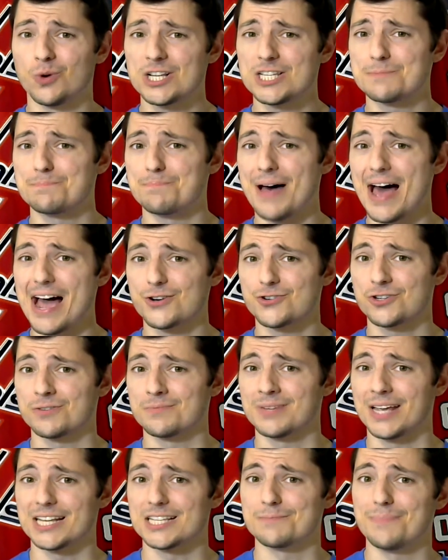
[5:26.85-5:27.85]
Once
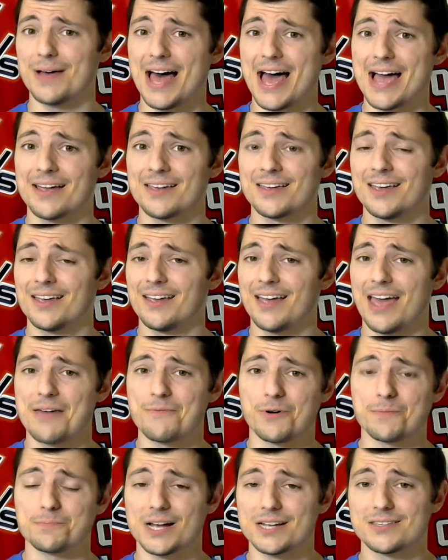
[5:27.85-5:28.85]
Backstrom gets back
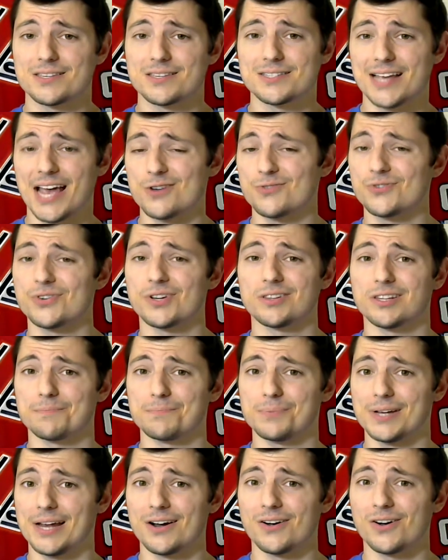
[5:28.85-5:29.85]
and replaces Hendrix
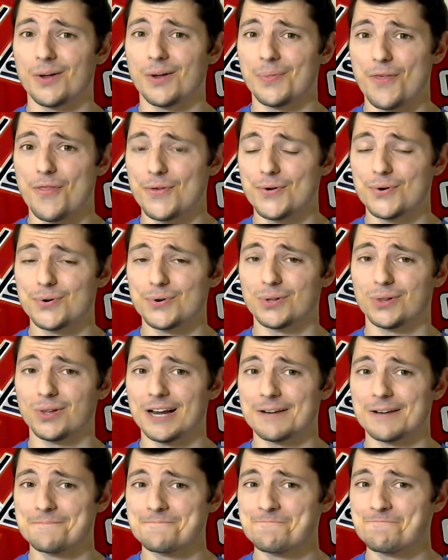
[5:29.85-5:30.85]
Lapierre on the third
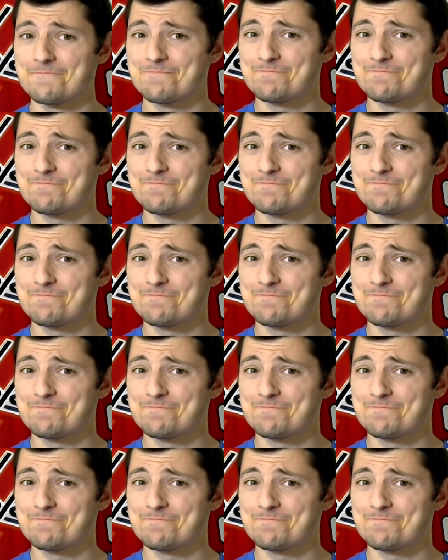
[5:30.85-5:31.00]
line,